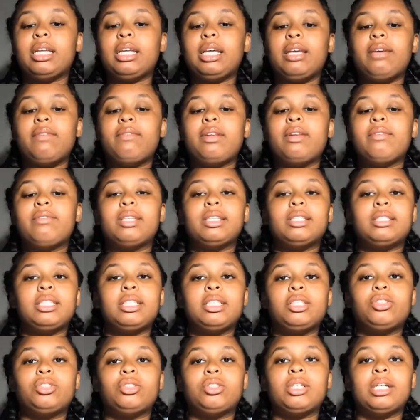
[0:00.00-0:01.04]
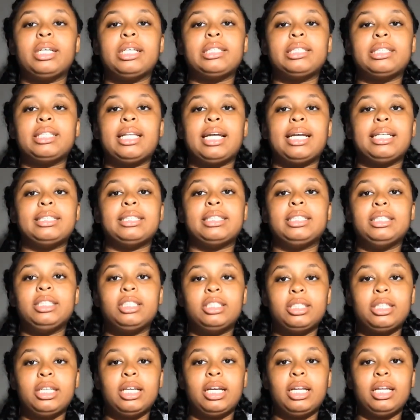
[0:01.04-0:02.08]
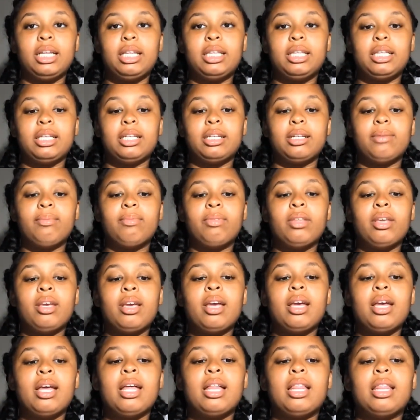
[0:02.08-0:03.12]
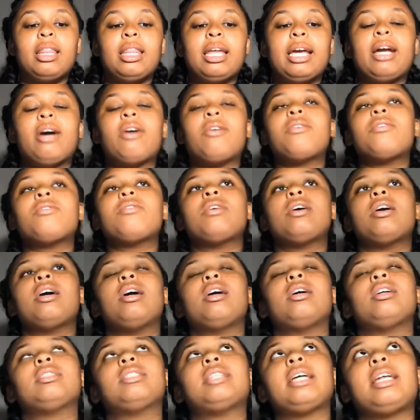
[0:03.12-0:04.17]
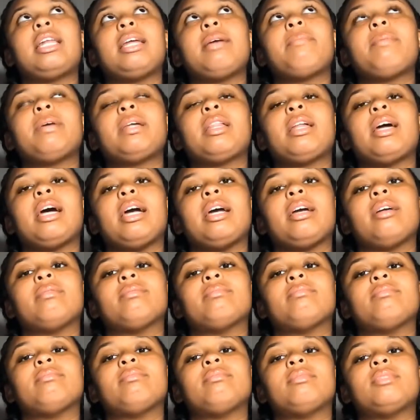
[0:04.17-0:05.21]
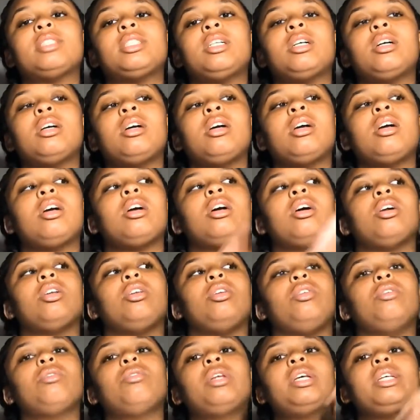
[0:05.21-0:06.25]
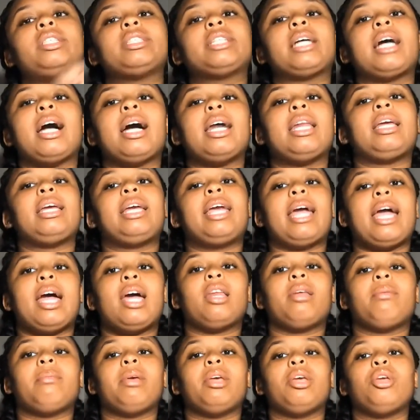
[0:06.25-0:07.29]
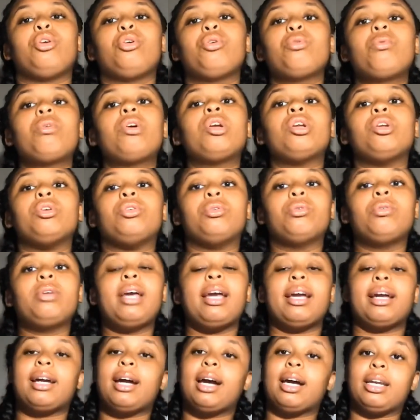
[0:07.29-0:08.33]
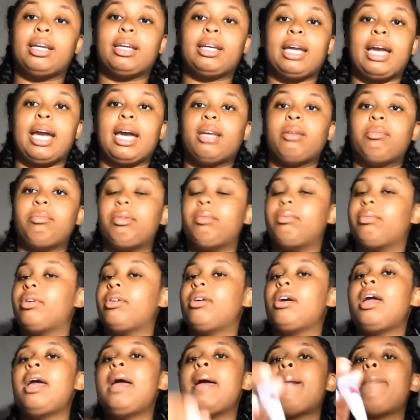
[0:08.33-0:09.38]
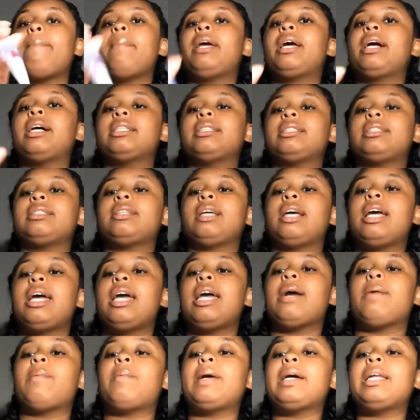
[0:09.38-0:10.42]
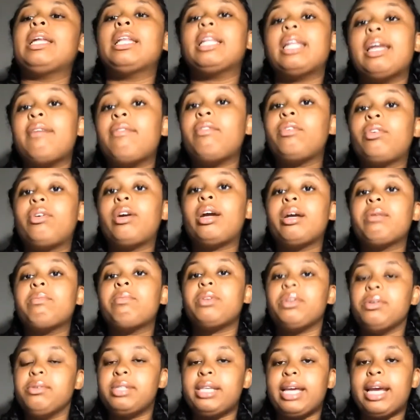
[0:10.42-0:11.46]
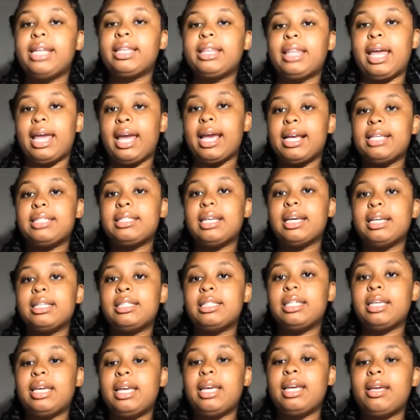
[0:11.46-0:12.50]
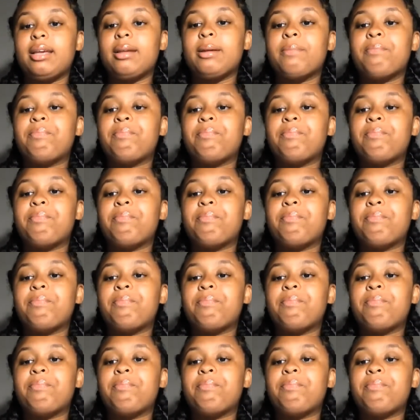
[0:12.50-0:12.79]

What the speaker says: And even if the teacher isn't like teaching anything, like, oh, say they be like, do this Khan Academy, you want to do that Khan Academy, bro, because in 11th grade, when you take that SAT,